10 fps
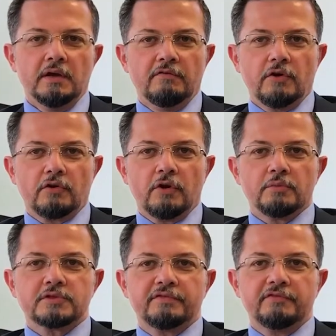for
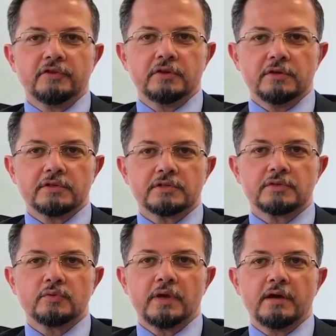almost 50
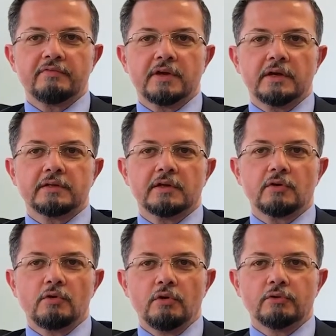years, we have got a
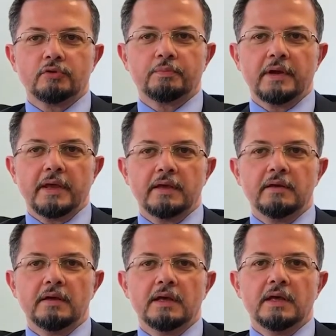role to play